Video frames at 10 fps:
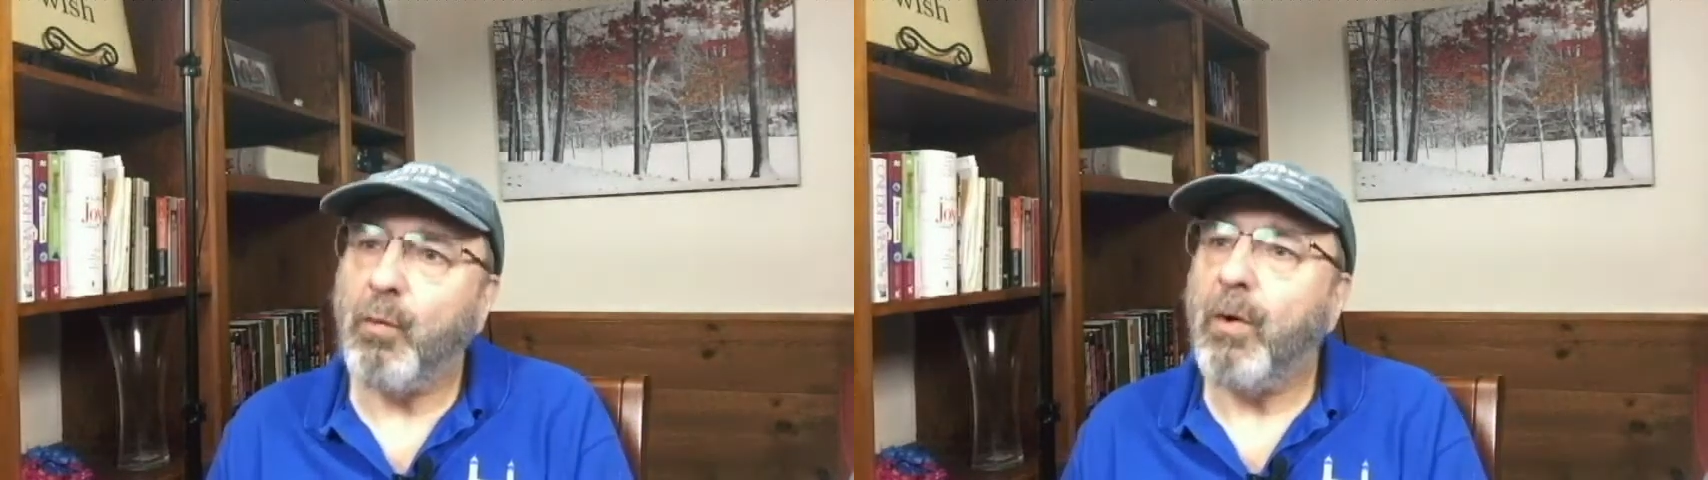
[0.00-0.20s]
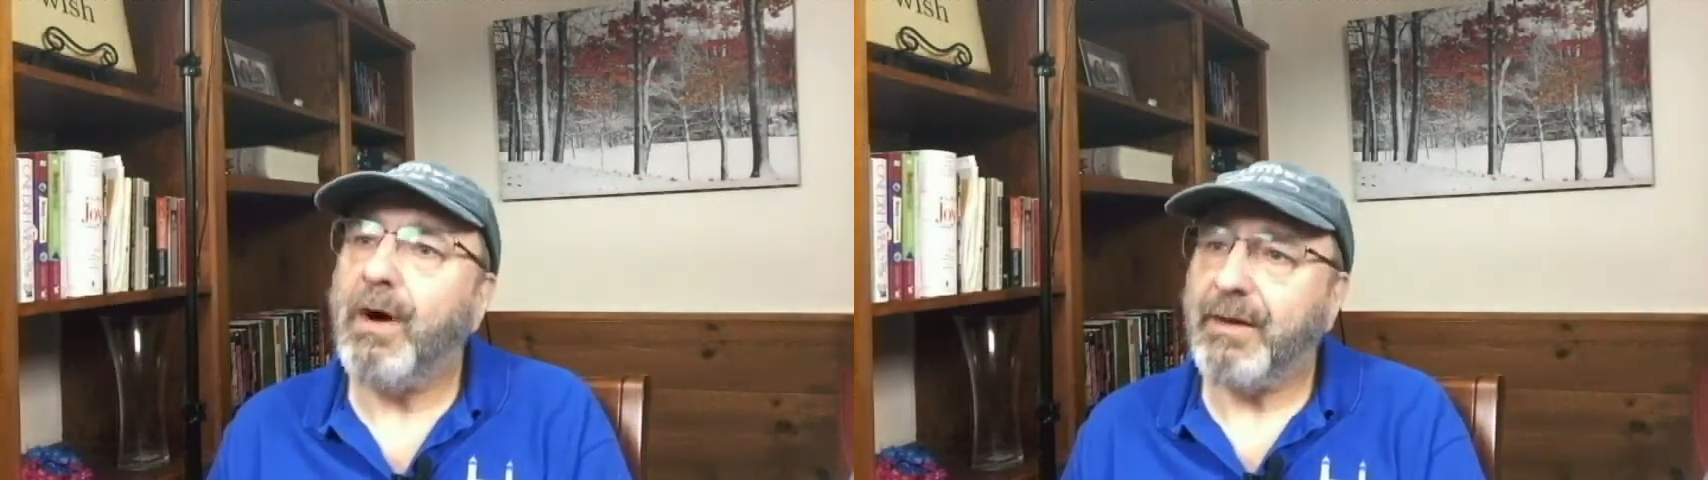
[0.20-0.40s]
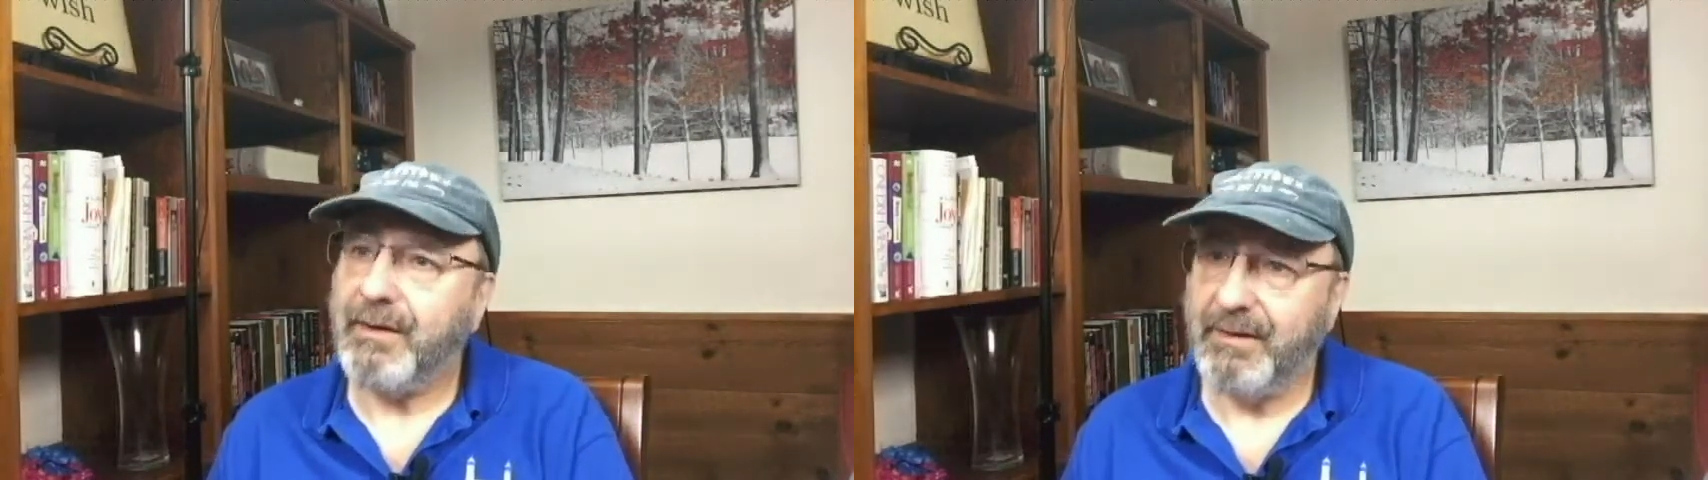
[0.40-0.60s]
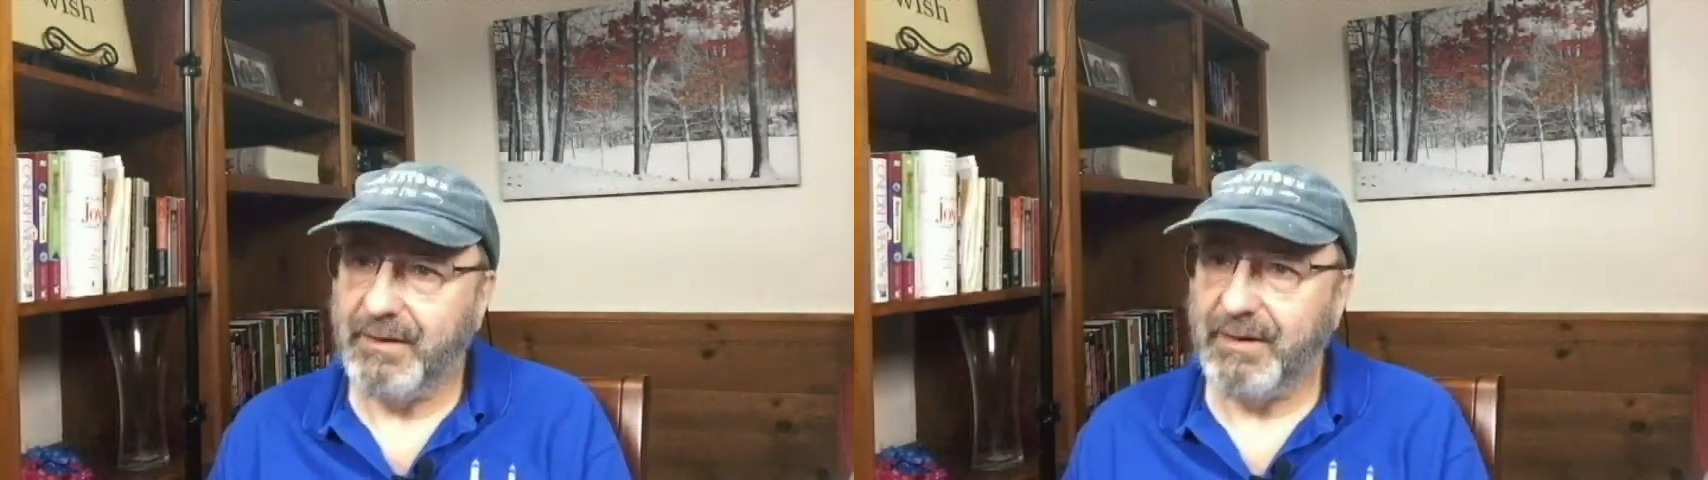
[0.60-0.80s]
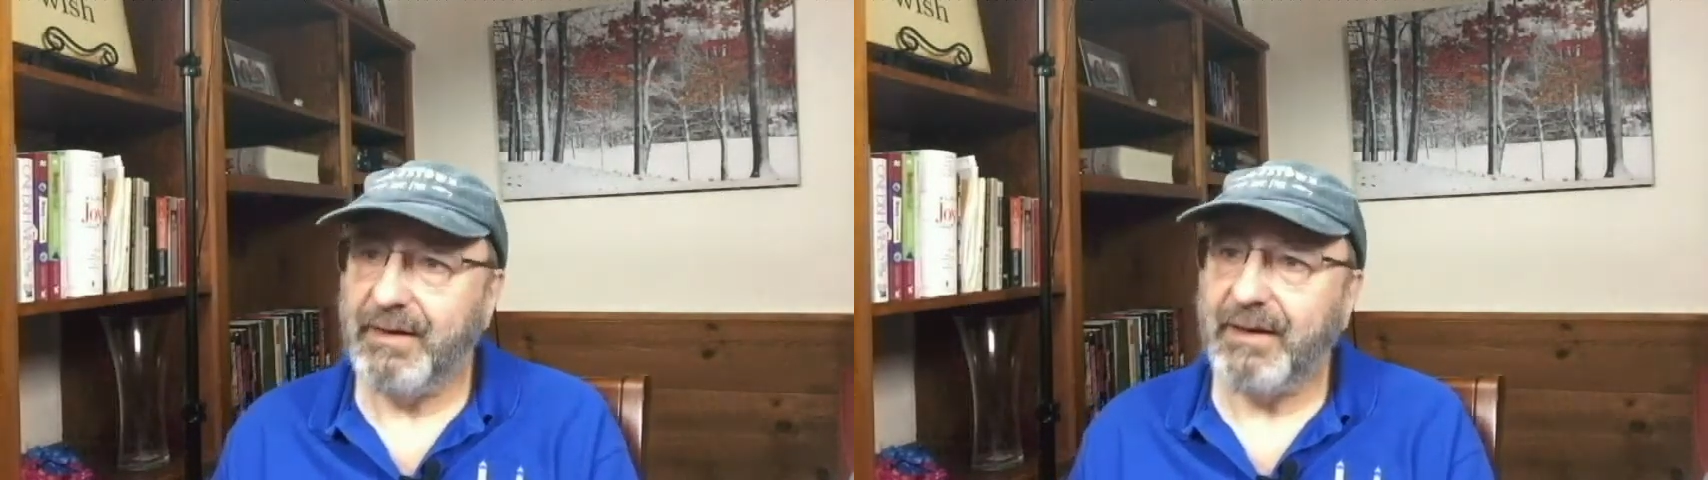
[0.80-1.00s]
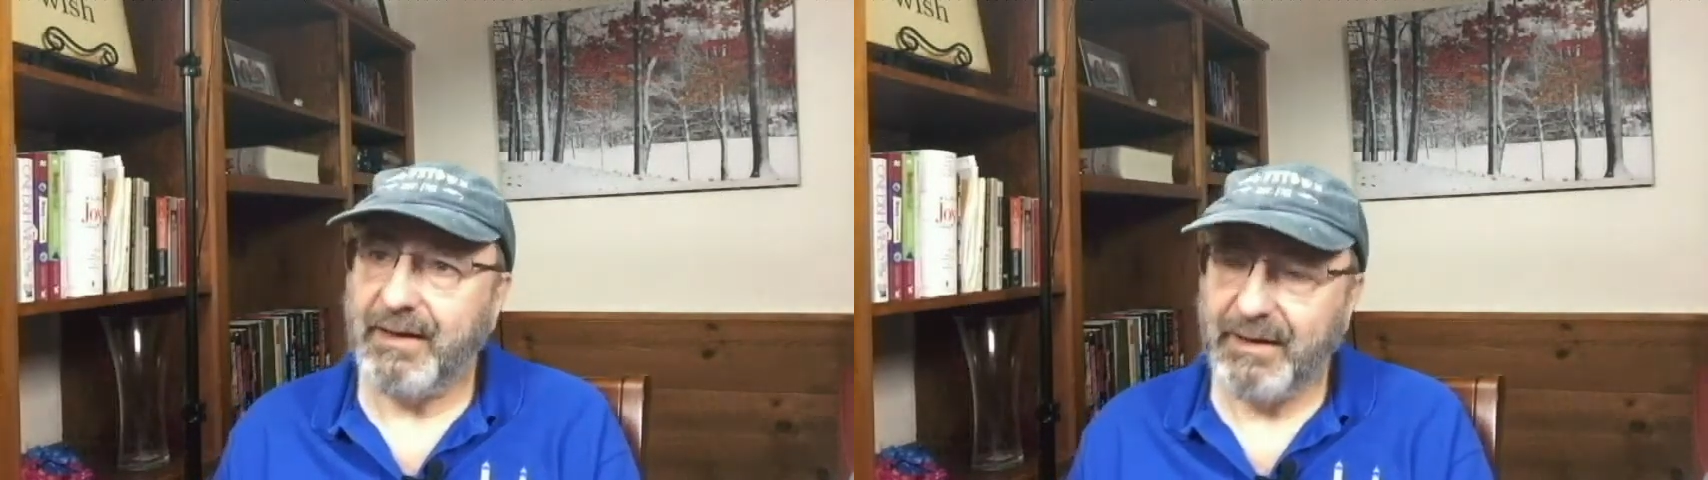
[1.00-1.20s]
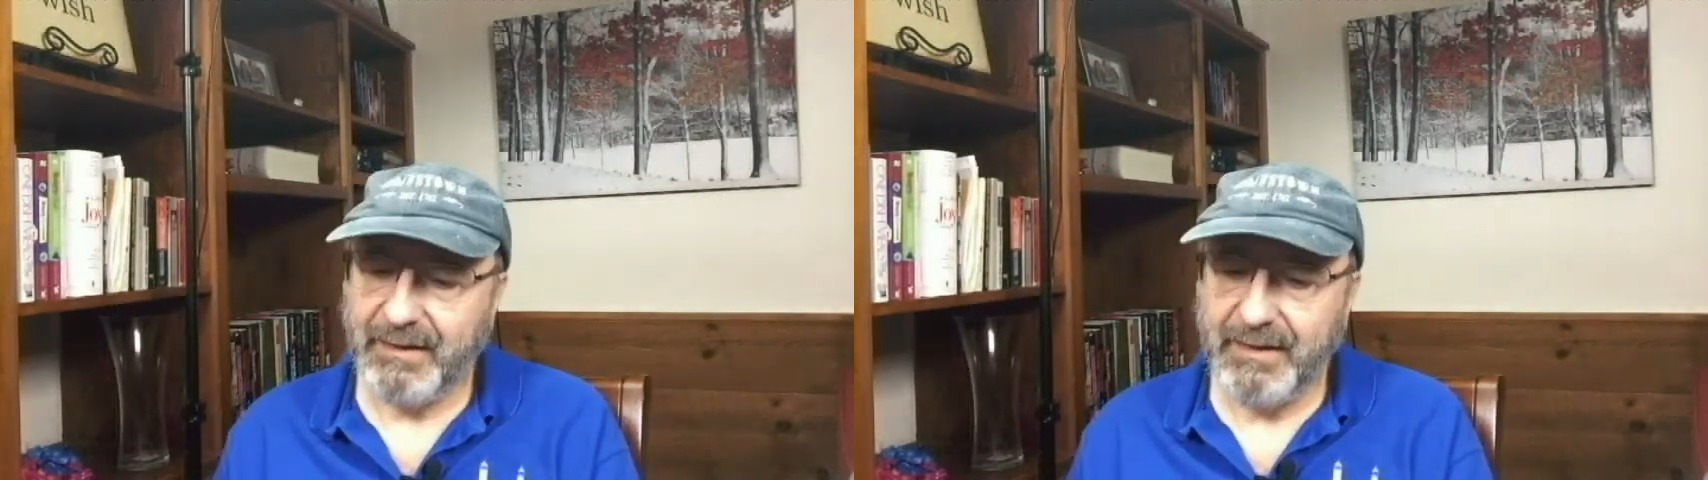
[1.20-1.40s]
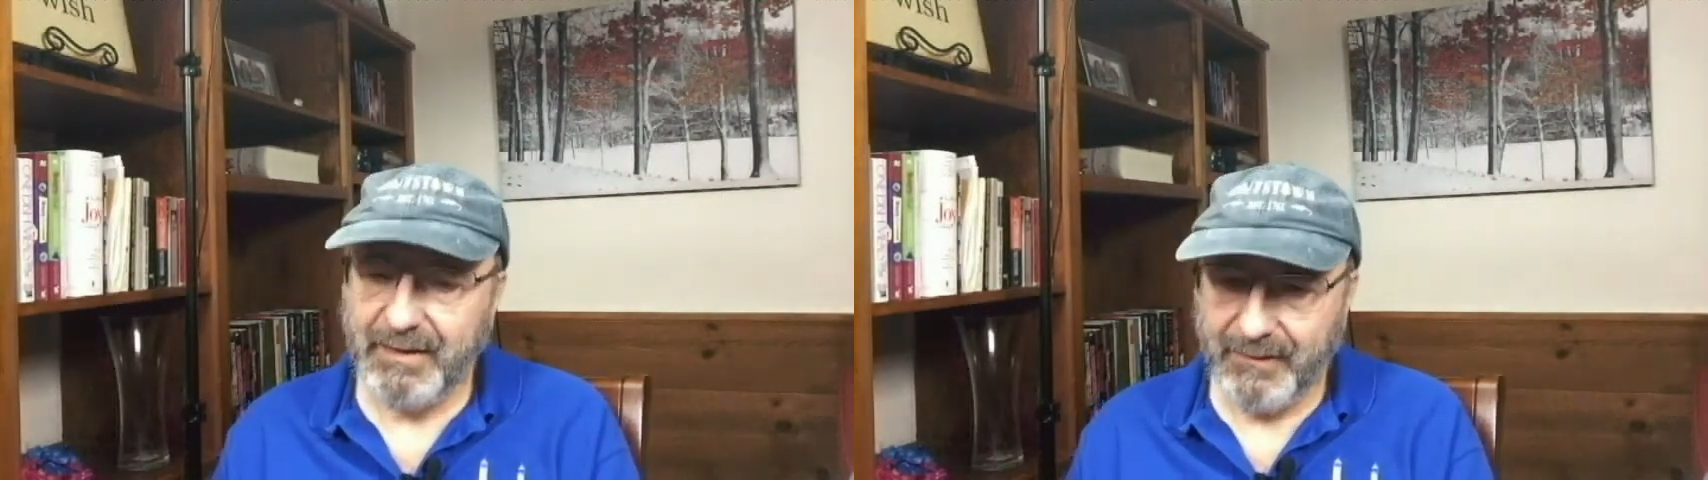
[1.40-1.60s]
one,
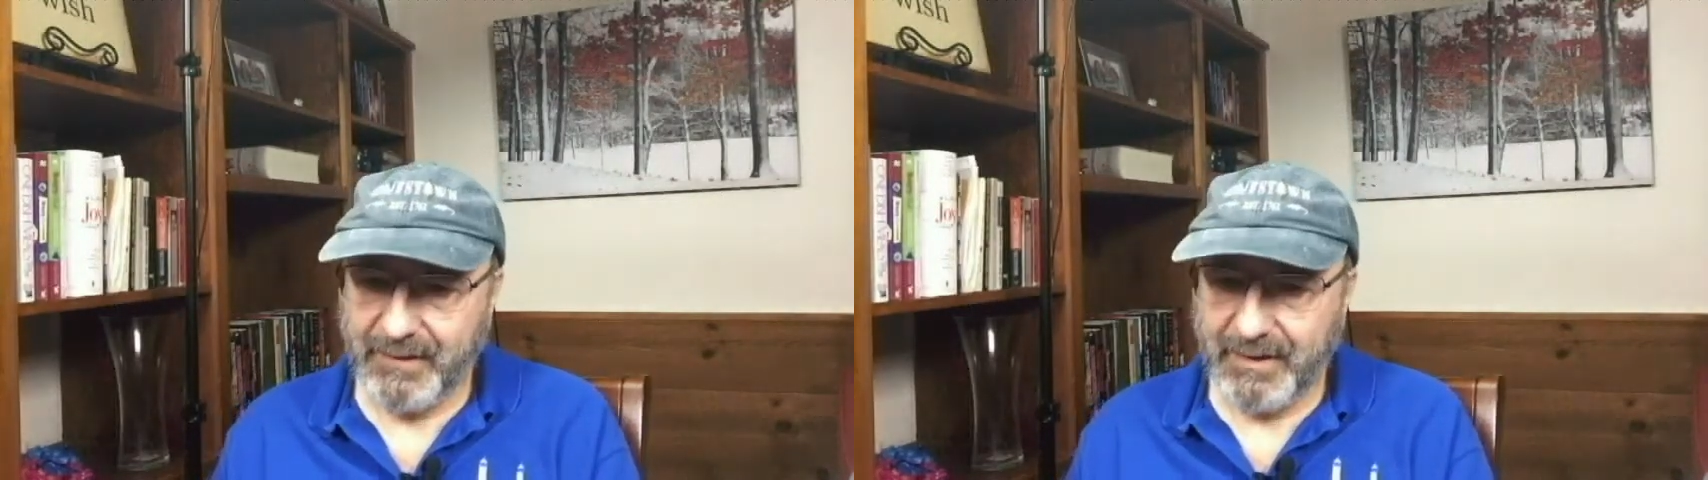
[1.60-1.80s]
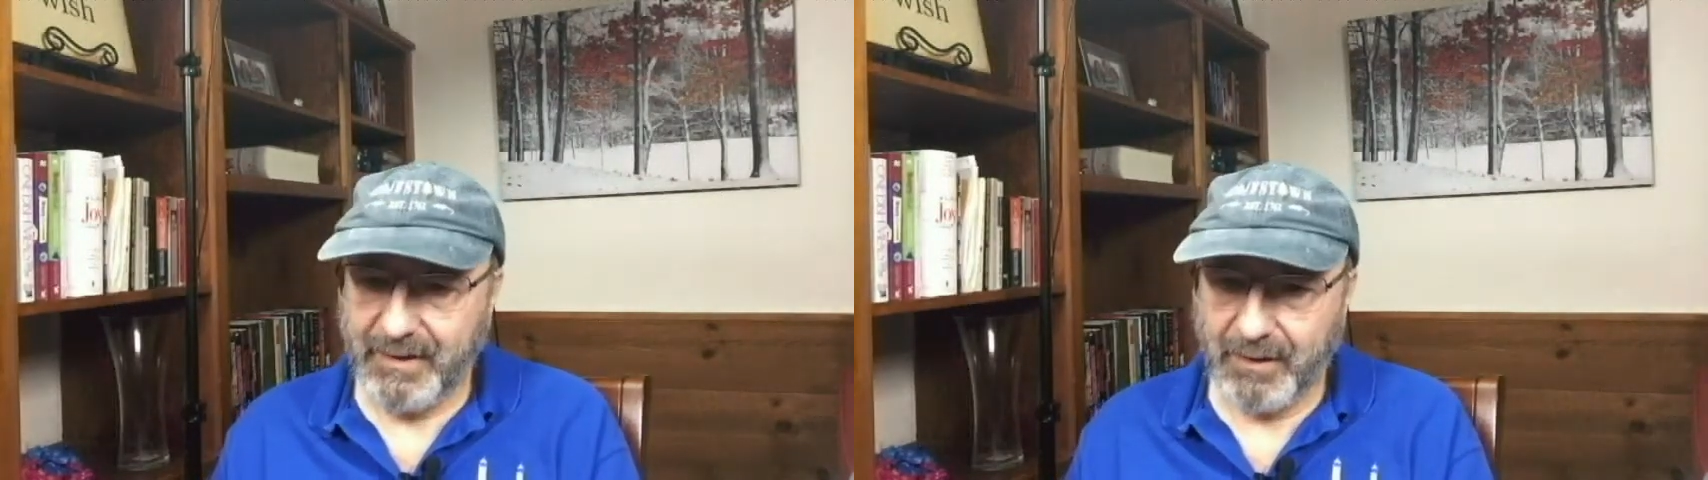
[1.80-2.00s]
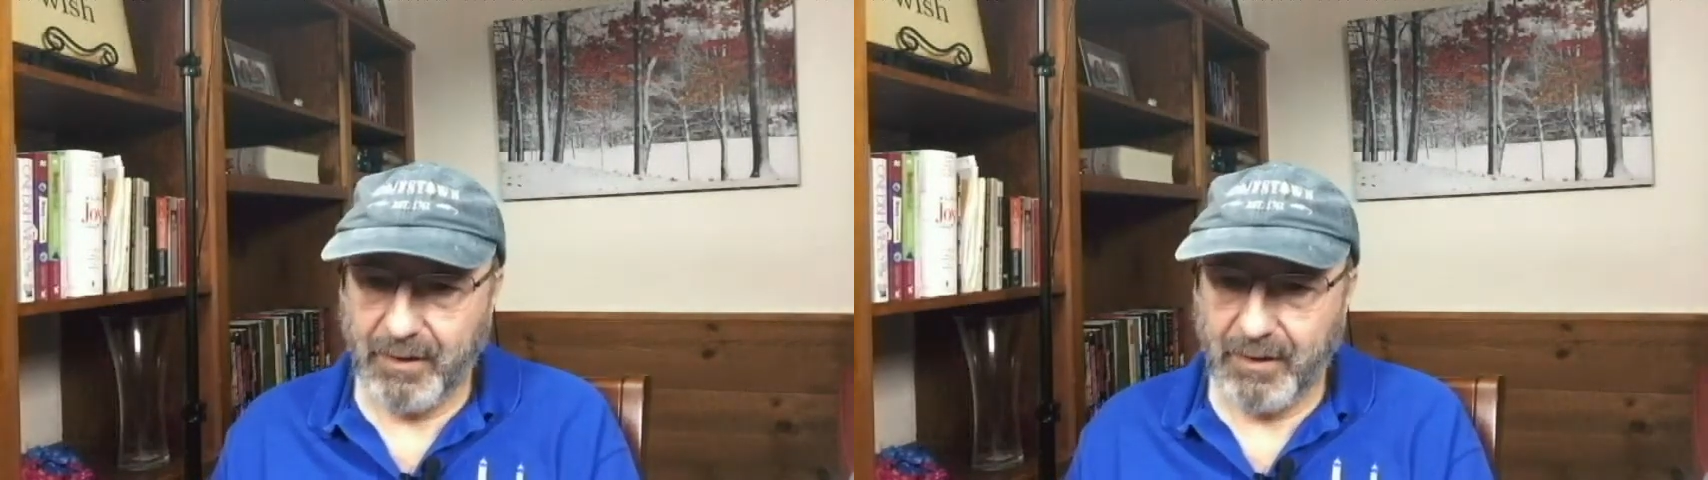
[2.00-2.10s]
and